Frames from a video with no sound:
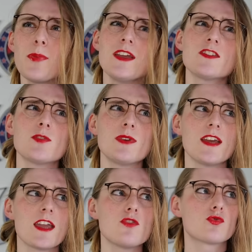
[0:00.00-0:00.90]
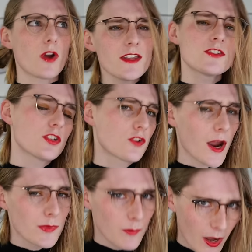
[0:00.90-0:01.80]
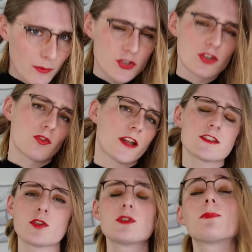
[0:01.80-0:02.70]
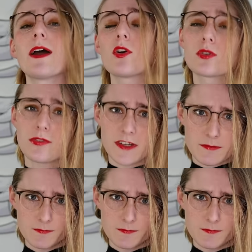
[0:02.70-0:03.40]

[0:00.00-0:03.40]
appears to be a race to grab the publishing rights to his biography.